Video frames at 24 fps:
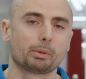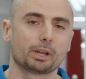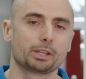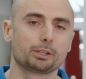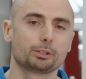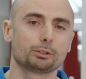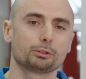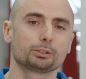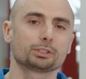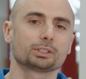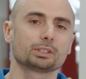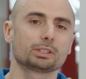By
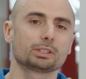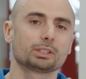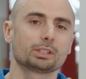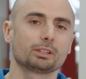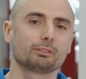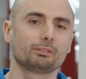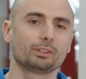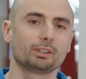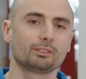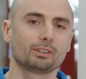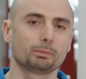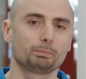using the
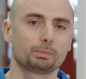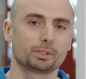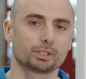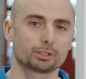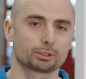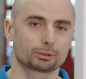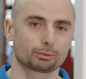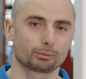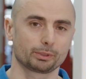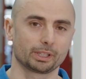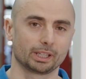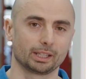VVP
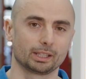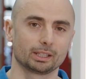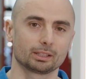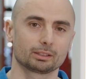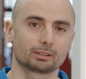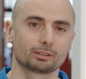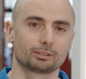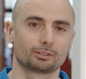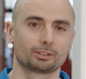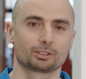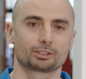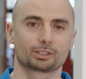suite,
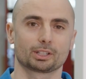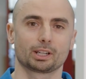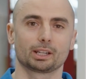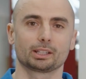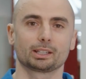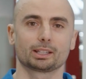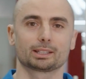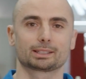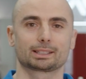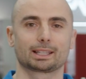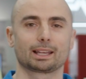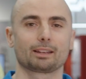
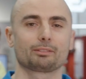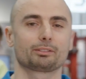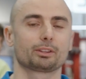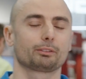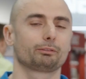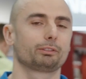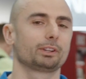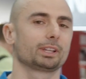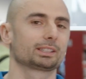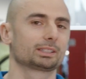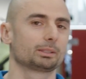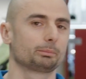designers have the
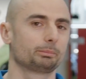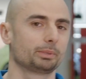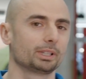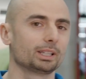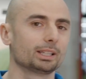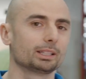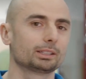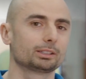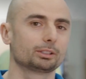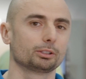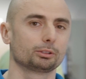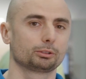
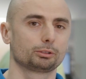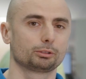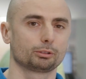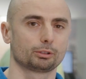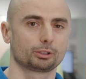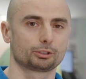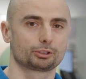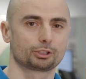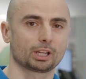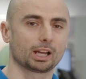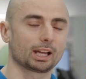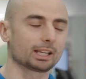flexibility to
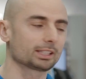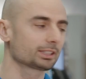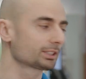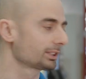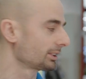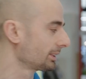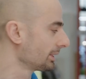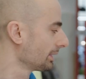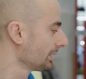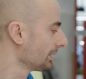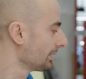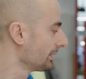
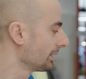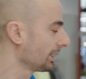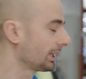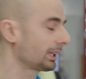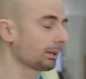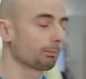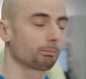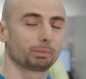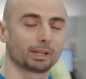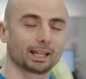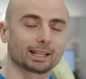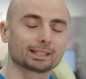adjust the
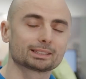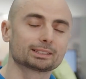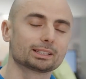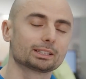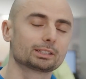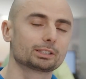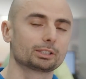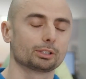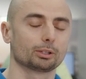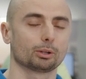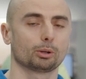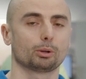
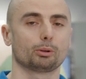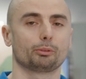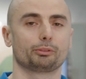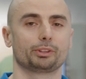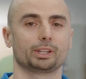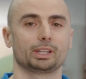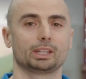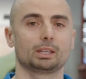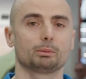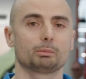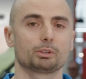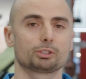complexity of
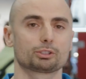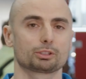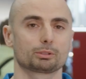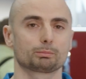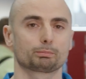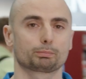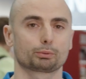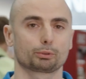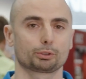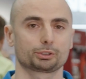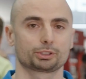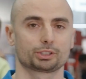the imaging
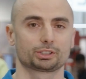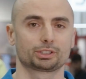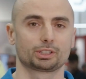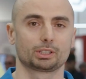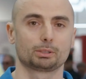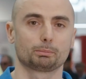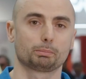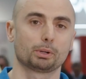processing